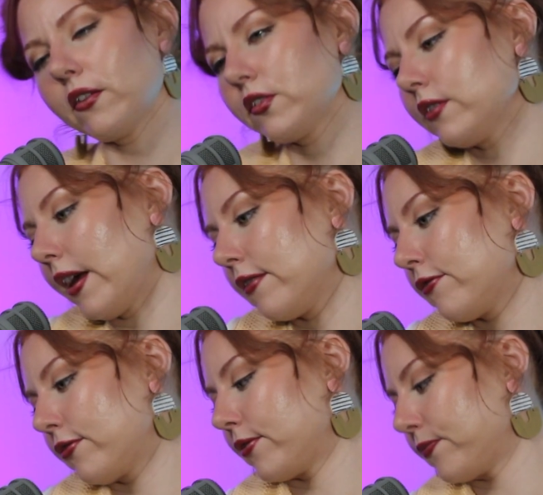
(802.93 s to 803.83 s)
How's your life?
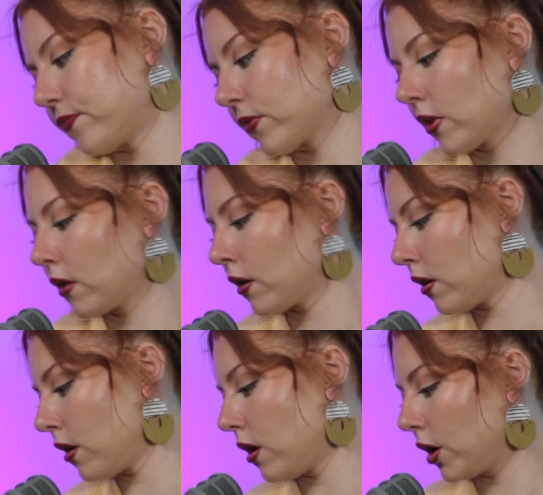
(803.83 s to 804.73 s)

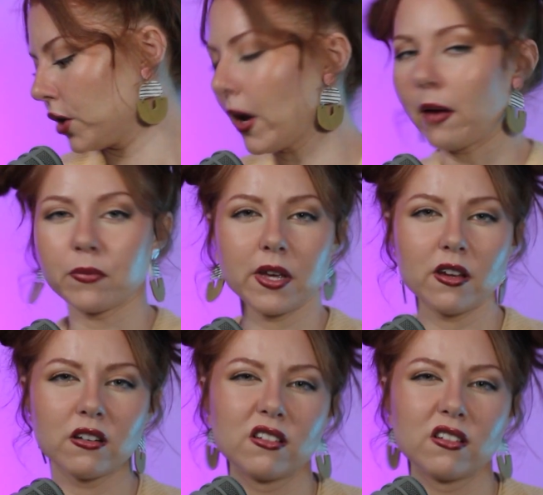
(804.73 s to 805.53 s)
Are you happy?